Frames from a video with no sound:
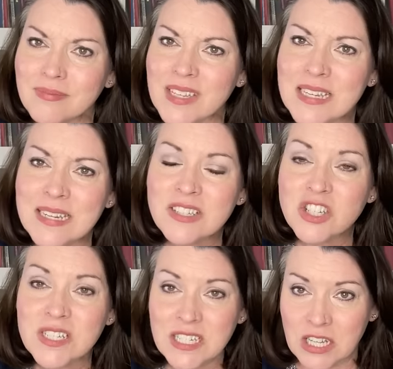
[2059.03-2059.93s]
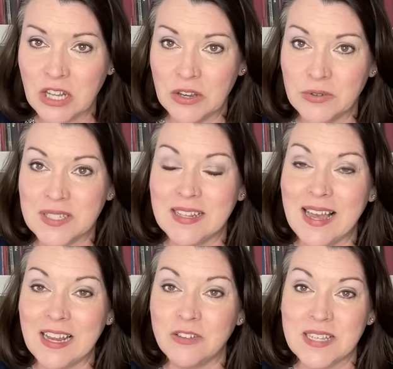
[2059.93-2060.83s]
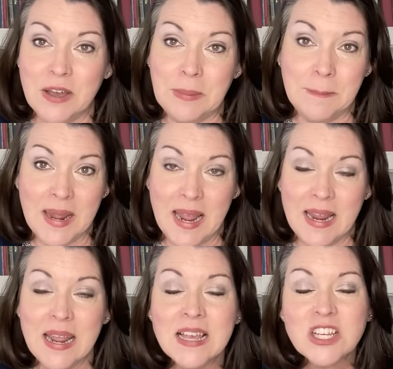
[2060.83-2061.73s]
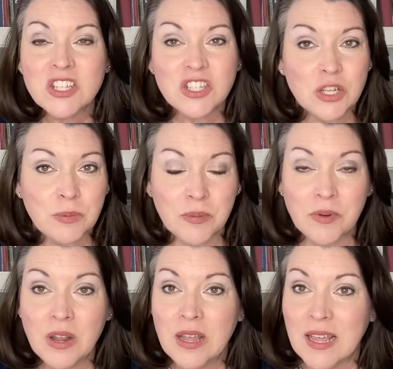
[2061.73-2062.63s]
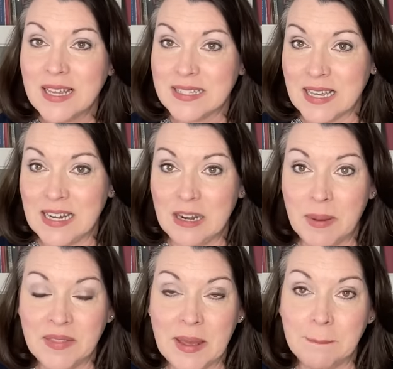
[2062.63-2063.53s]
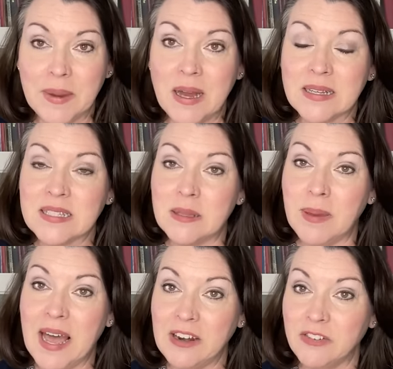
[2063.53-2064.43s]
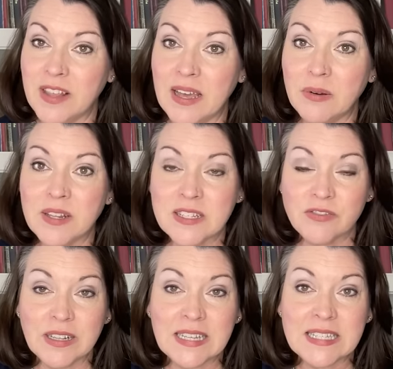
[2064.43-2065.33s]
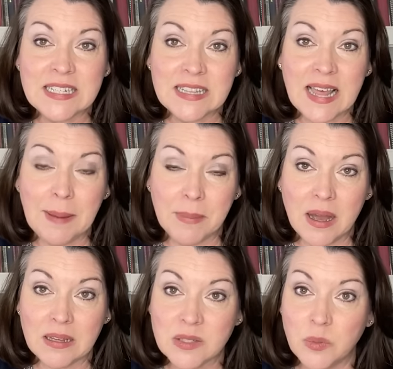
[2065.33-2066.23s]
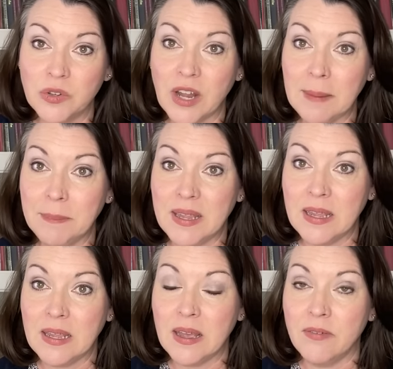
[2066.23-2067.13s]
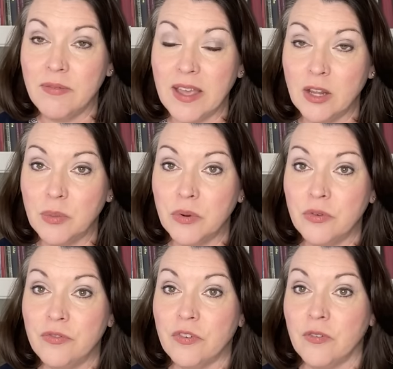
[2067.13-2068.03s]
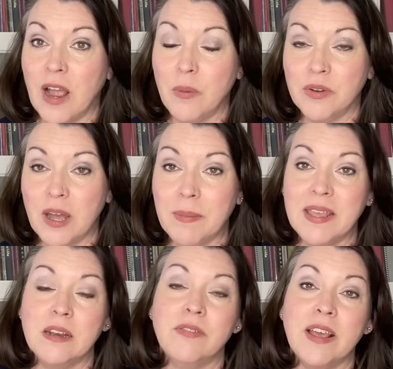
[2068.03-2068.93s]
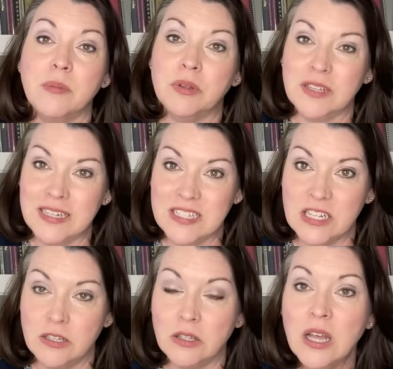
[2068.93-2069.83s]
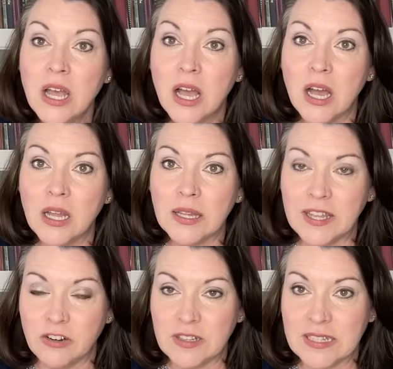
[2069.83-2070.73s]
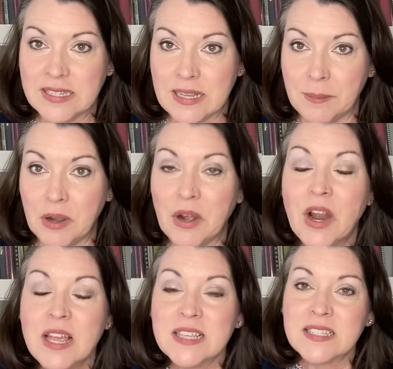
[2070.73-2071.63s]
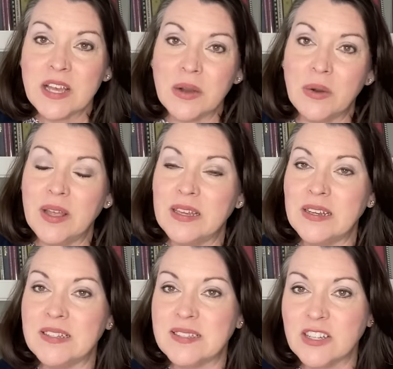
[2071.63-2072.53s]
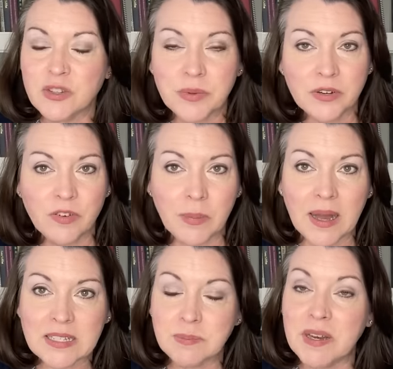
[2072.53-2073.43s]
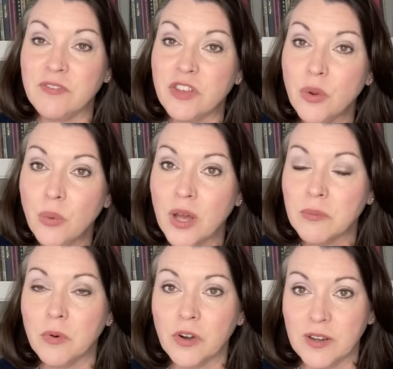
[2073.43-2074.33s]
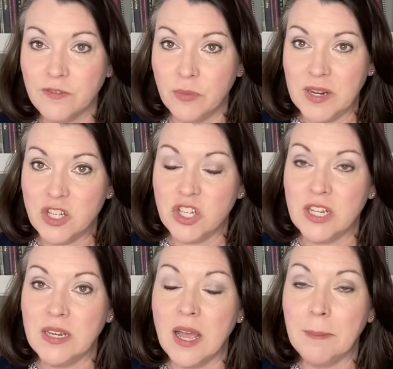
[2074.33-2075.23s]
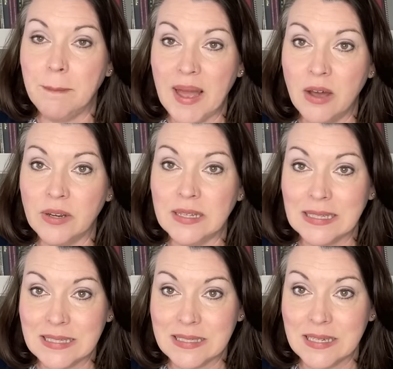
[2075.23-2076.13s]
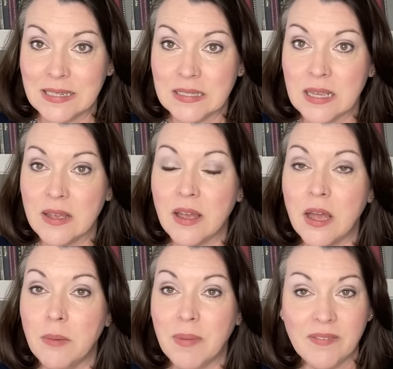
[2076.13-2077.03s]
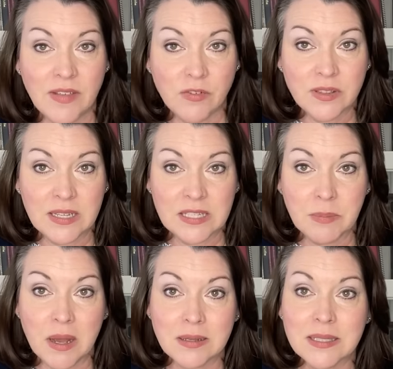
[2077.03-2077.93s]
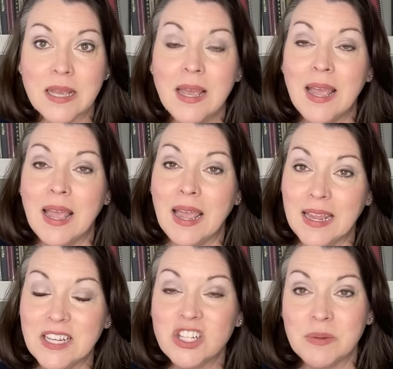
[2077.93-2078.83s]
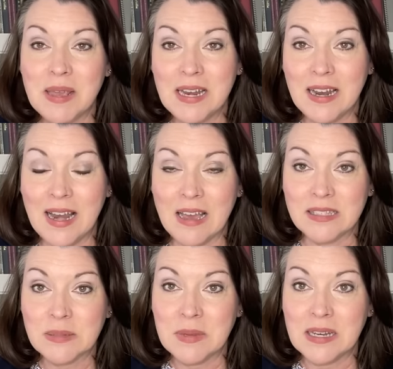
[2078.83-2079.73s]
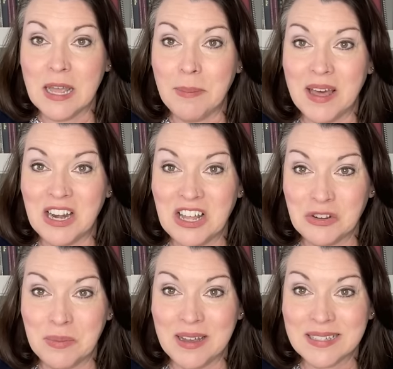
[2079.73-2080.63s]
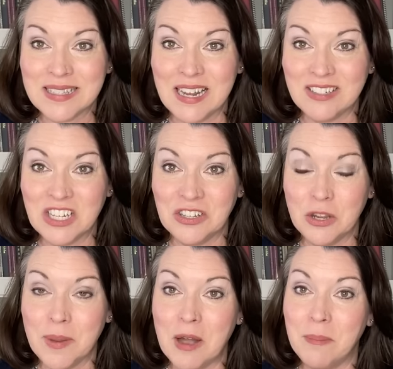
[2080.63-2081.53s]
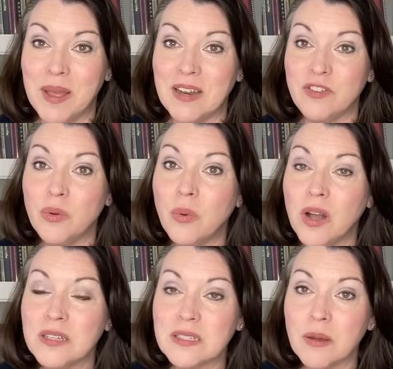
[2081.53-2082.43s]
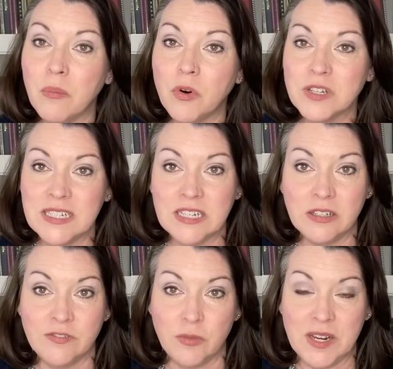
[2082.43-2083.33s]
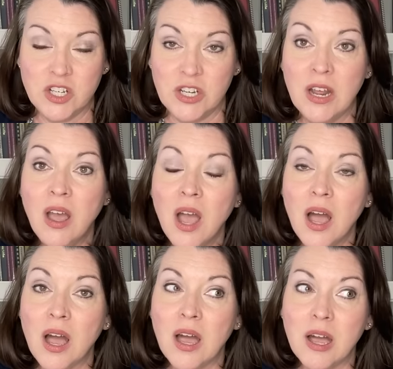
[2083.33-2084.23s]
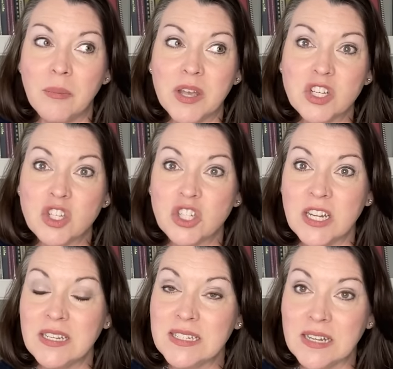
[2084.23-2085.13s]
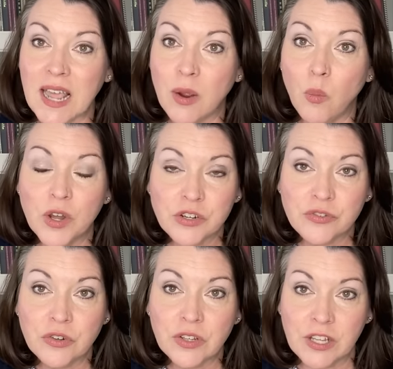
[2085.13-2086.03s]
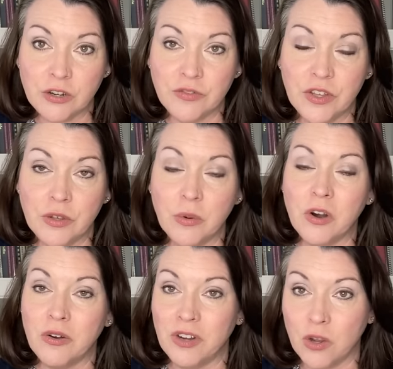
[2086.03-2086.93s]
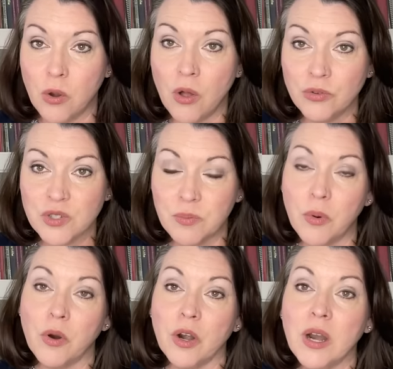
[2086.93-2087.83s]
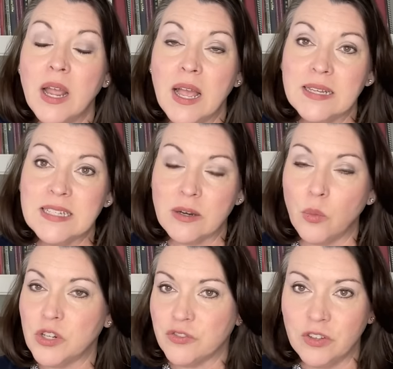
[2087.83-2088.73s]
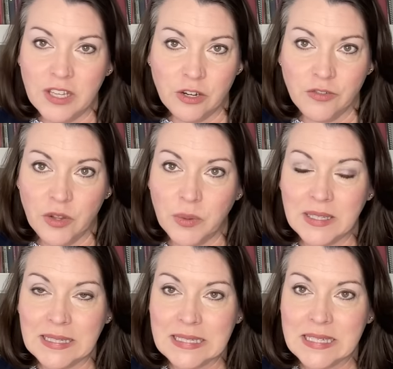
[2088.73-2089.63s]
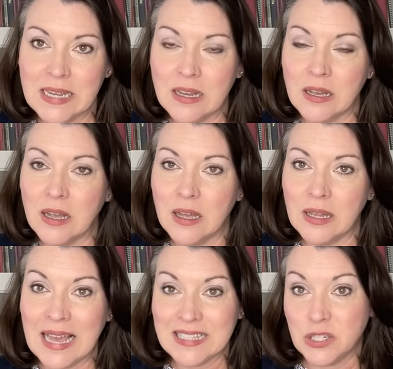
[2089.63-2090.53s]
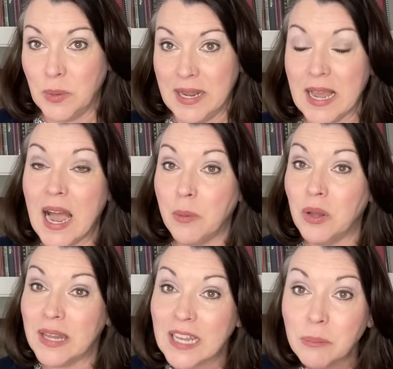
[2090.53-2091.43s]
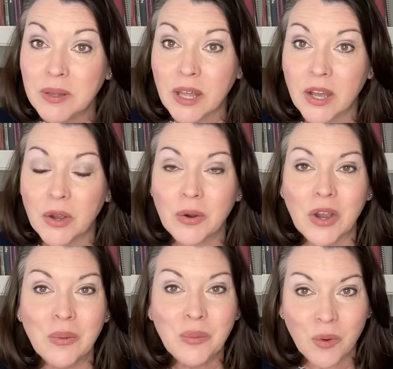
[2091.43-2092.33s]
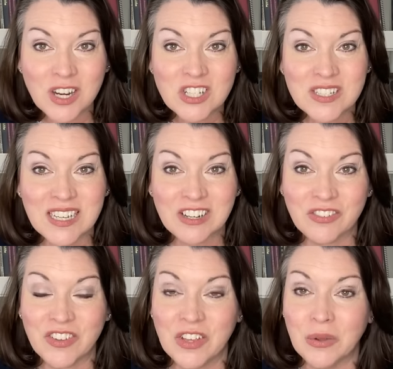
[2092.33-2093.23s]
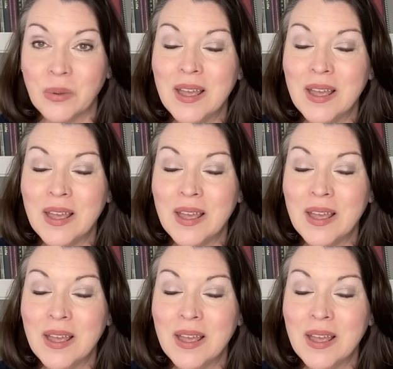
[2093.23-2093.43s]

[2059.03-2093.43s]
It just closed, and that goes out in May. Super excited about that box. The pattern that is released in that box will not be available for, I will not make it available until uh, later in the summer. So it is such a beautiful box. But if you want more information about Alicia's uh, My Favorite Things box, and she made an announcement about another box that I'll tell you about. But if you want more detailed information, Um, she did a wonderful interview, or Nicole Spohr did a wonderful interview with Alicia uh, last week. I will link it below. Go and watch the interview.